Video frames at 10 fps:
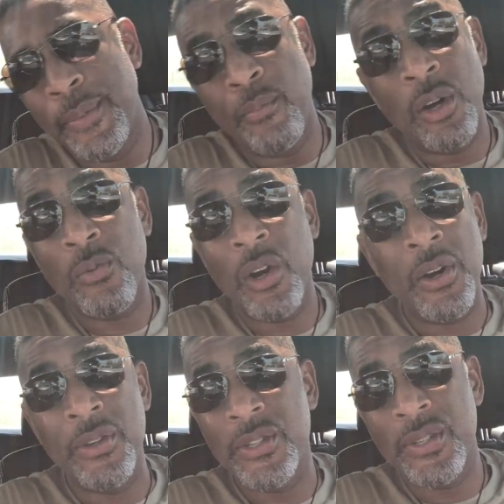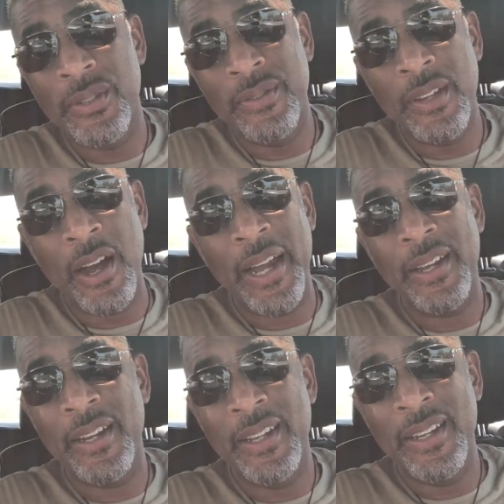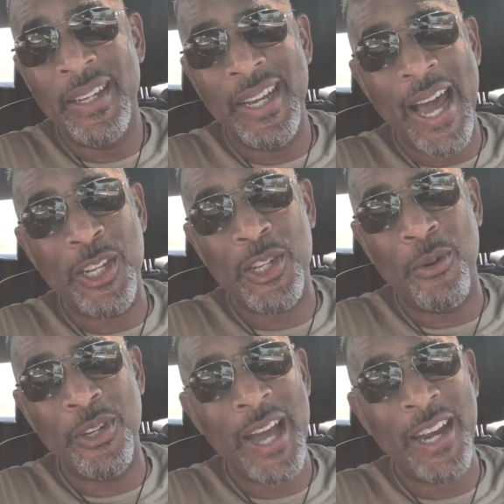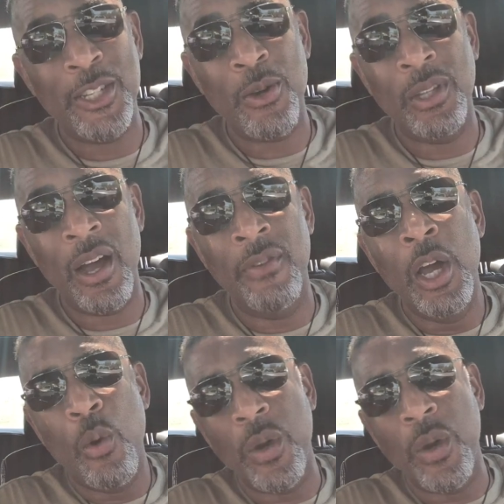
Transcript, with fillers: more than words. All right? You got to show it. You got to show love.